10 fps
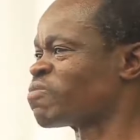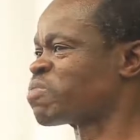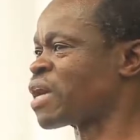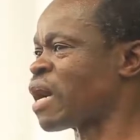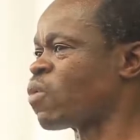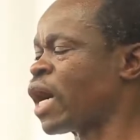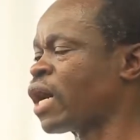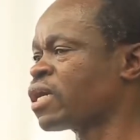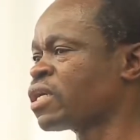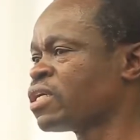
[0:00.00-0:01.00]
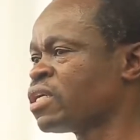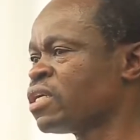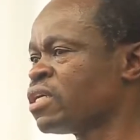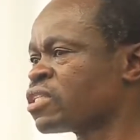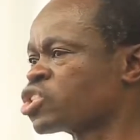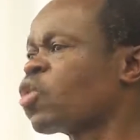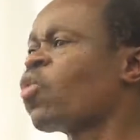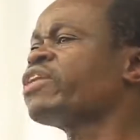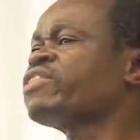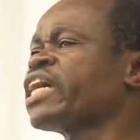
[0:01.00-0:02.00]
of power. So
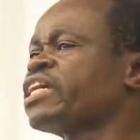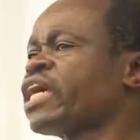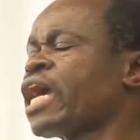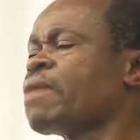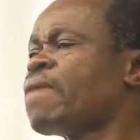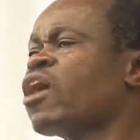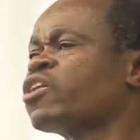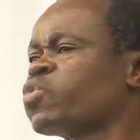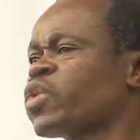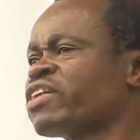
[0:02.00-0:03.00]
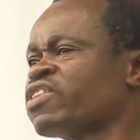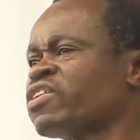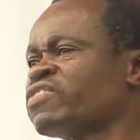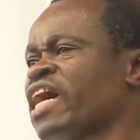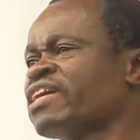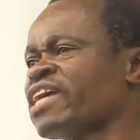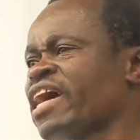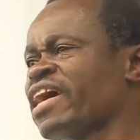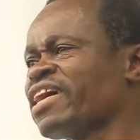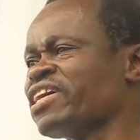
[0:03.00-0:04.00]
what they came out with on that
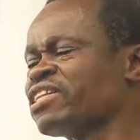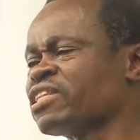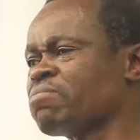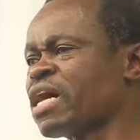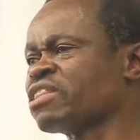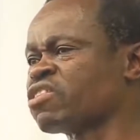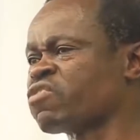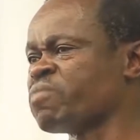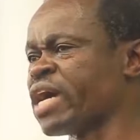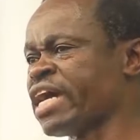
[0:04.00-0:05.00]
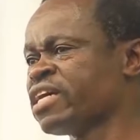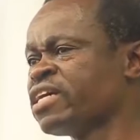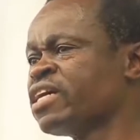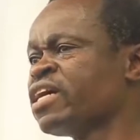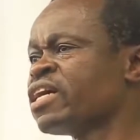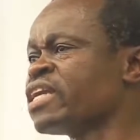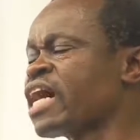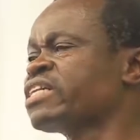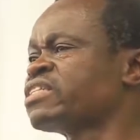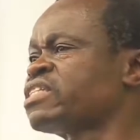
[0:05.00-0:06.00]
day in the month of May
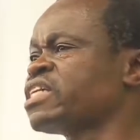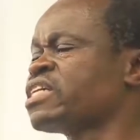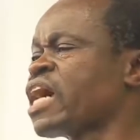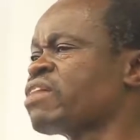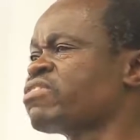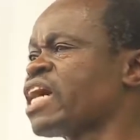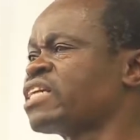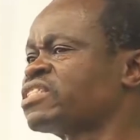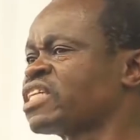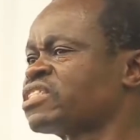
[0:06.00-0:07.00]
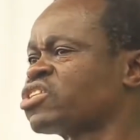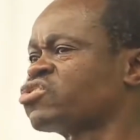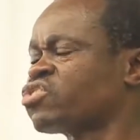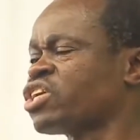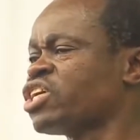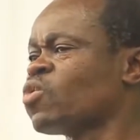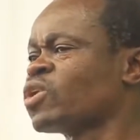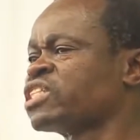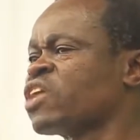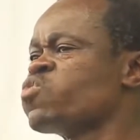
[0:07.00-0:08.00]
1963
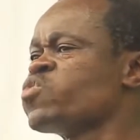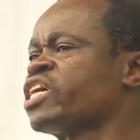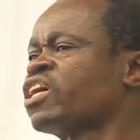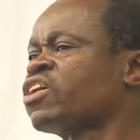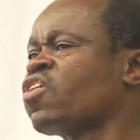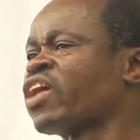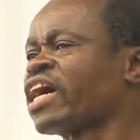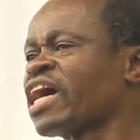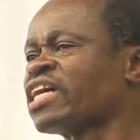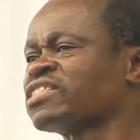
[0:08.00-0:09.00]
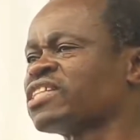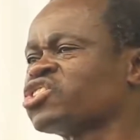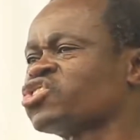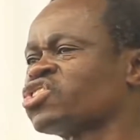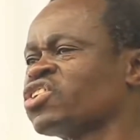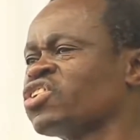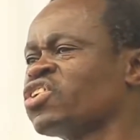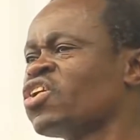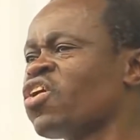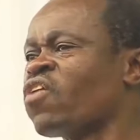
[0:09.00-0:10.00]
was a weak
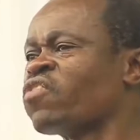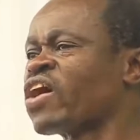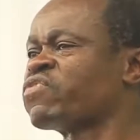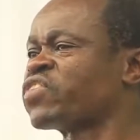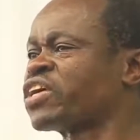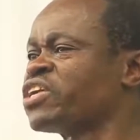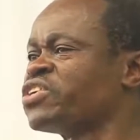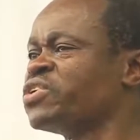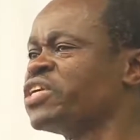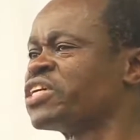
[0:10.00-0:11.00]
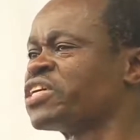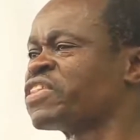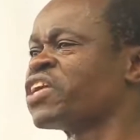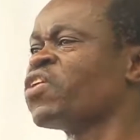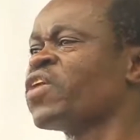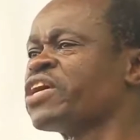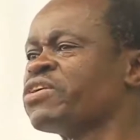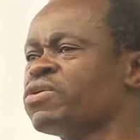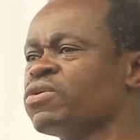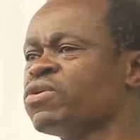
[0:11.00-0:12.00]
organization of African unity, the
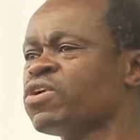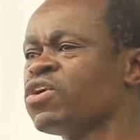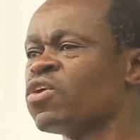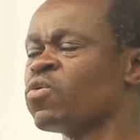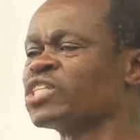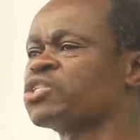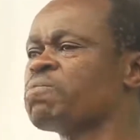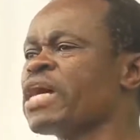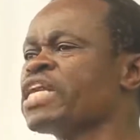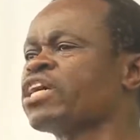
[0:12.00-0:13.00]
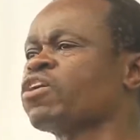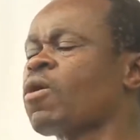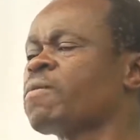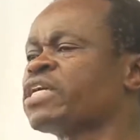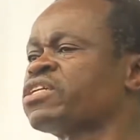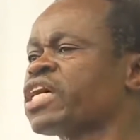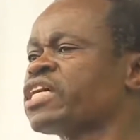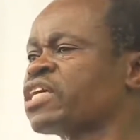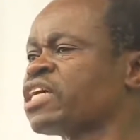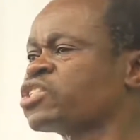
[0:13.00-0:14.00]
OAU, which many
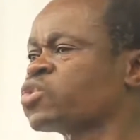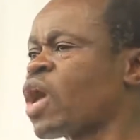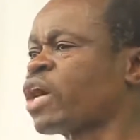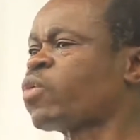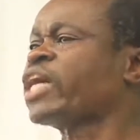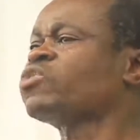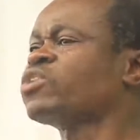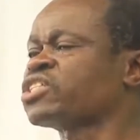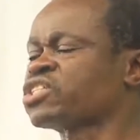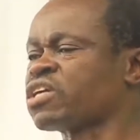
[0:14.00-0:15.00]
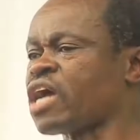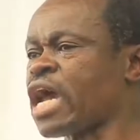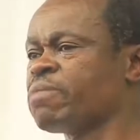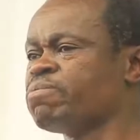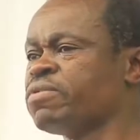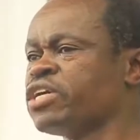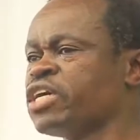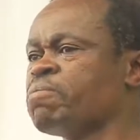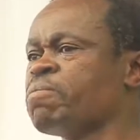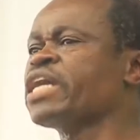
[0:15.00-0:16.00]
commentators were quick to describe
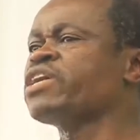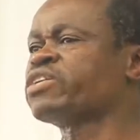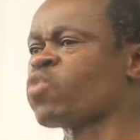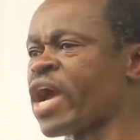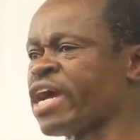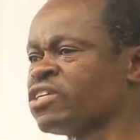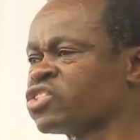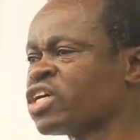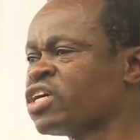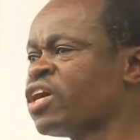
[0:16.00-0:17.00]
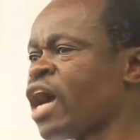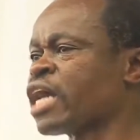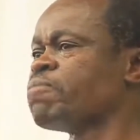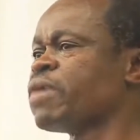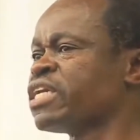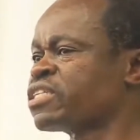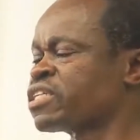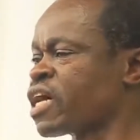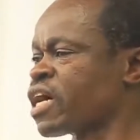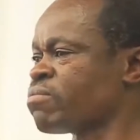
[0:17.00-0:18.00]
in many ways and many
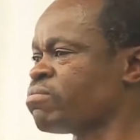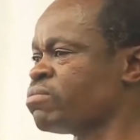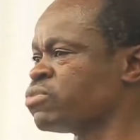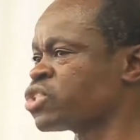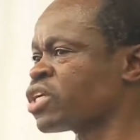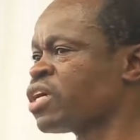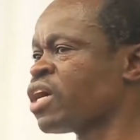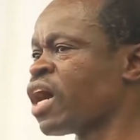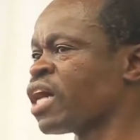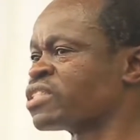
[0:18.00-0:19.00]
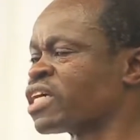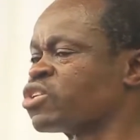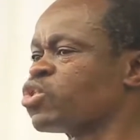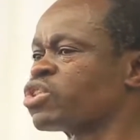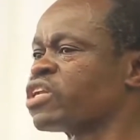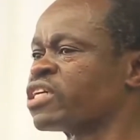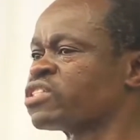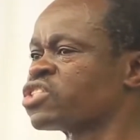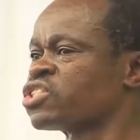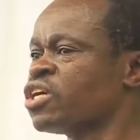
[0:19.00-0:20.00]
times as the
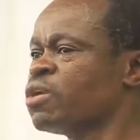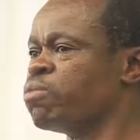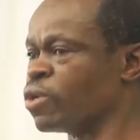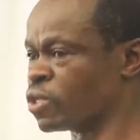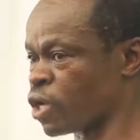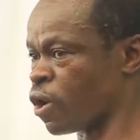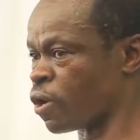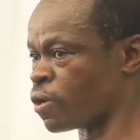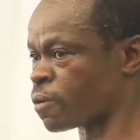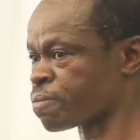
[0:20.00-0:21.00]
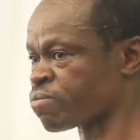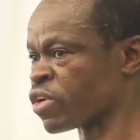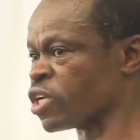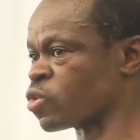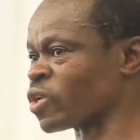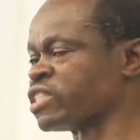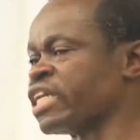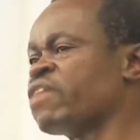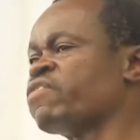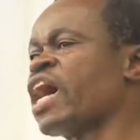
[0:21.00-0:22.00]
toothless bulldog. It was
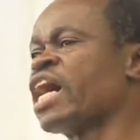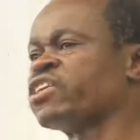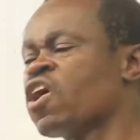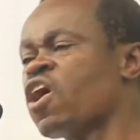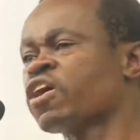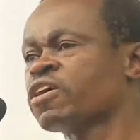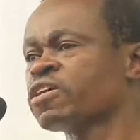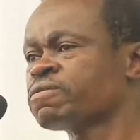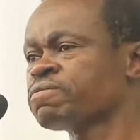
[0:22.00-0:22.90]
never a dog.